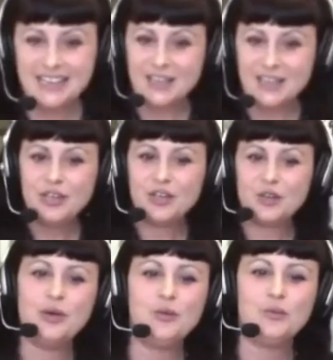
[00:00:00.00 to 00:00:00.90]
I can give you a
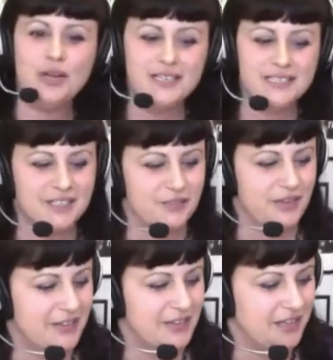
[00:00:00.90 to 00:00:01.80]
quick rundown of
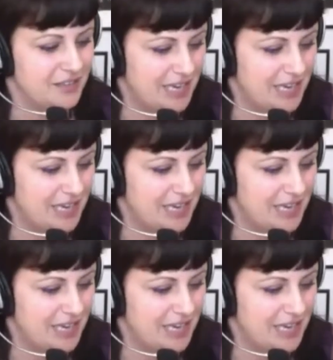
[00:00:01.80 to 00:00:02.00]
how that